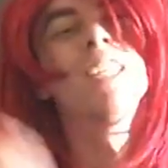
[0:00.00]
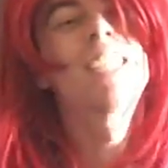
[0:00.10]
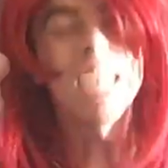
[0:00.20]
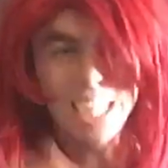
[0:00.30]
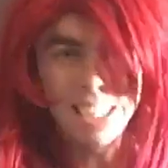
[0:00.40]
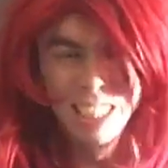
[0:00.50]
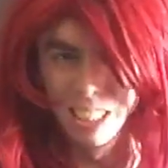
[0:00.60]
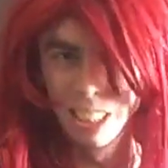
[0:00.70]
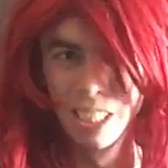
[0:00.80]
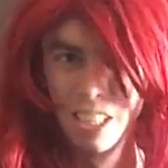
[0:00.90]

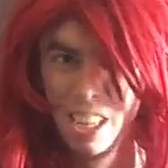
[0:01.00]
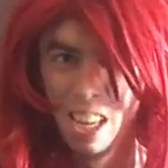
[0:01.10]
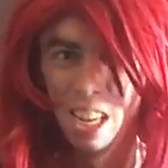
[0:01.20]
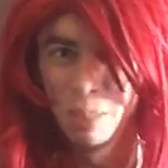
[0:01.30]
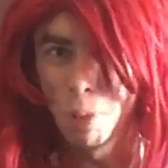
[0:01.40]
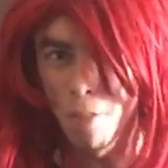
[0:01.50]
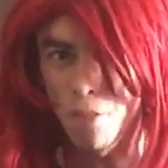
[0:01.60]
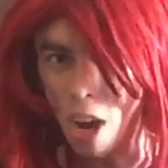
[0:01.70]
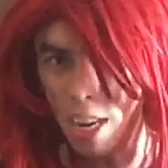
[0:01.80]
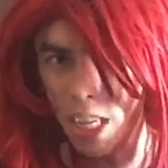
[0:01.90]
Second, it's been
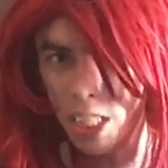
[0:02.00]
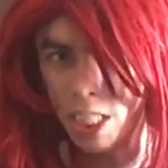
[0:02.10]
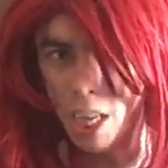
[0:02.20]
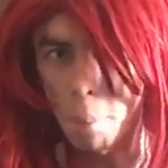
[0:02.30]
violently